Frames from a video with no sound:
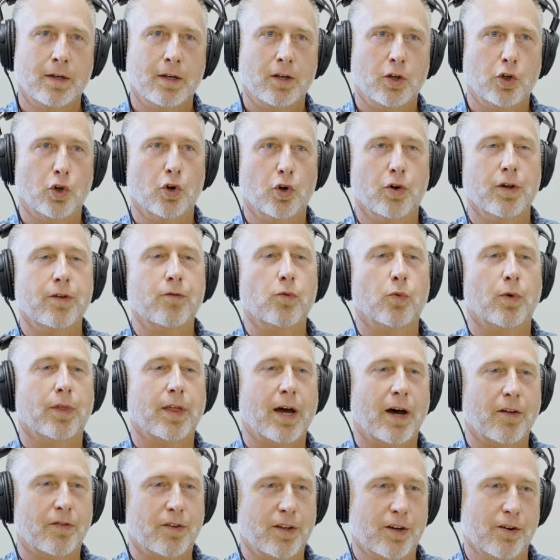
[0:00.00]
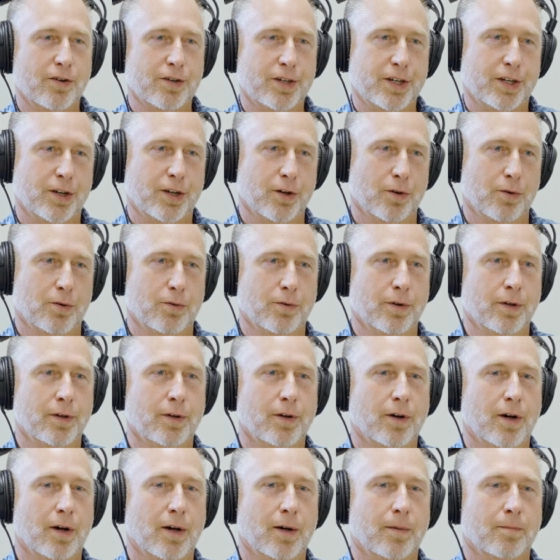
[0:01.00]
even without the energy code
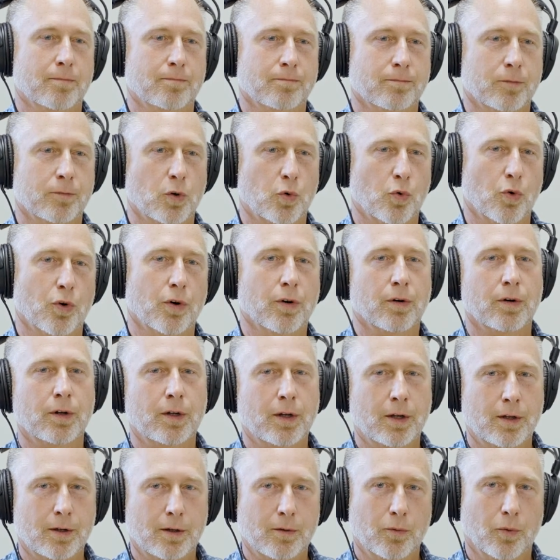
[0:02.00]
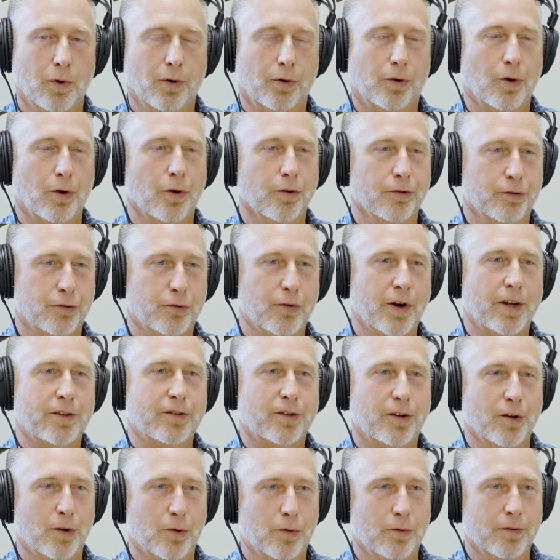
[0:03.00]
or what are called stretch
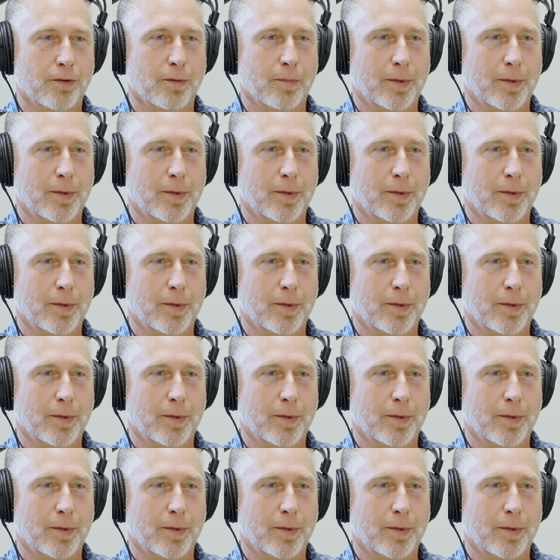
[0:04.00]
codes.